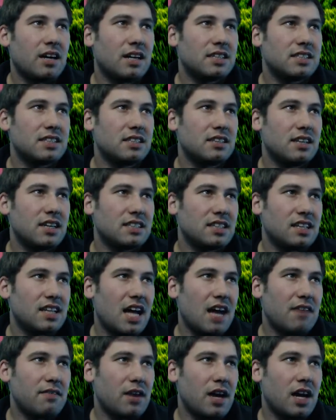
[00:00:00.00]
Still has a
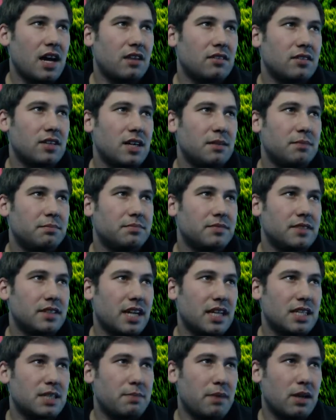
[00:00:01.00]
lava hound up.
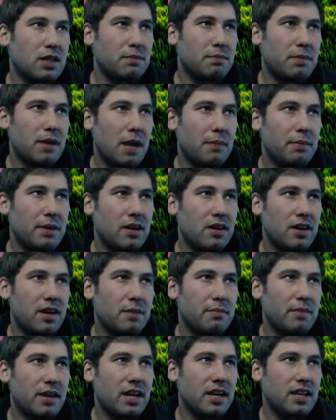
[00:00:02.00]
That's about to pop here any
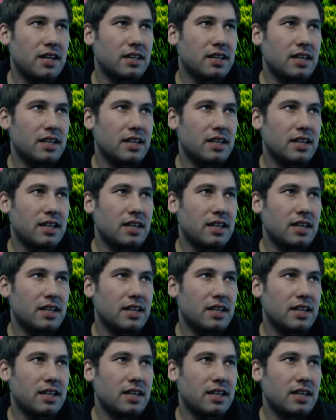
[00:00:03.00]
minute.